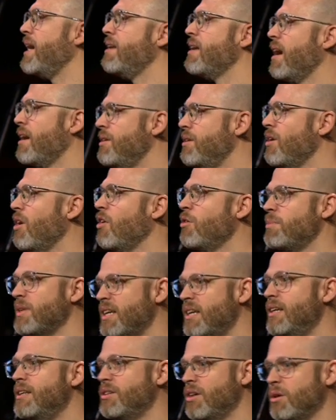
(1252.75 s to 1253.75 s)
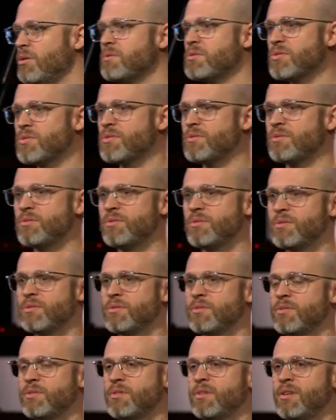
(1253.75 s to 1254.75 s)
may not know, but he knows.
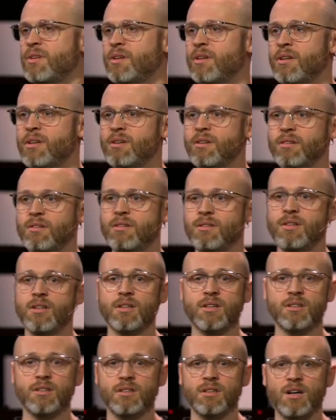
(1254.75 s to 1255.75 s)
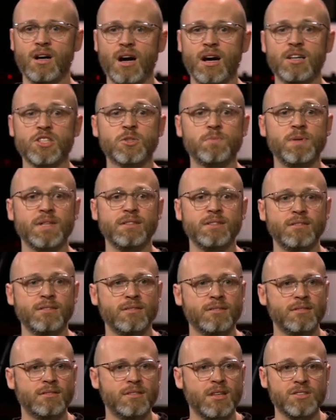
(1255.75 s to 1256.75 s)
Your
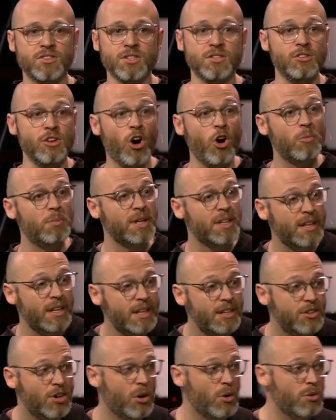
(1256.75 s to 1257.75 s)
husband doesn't know, but he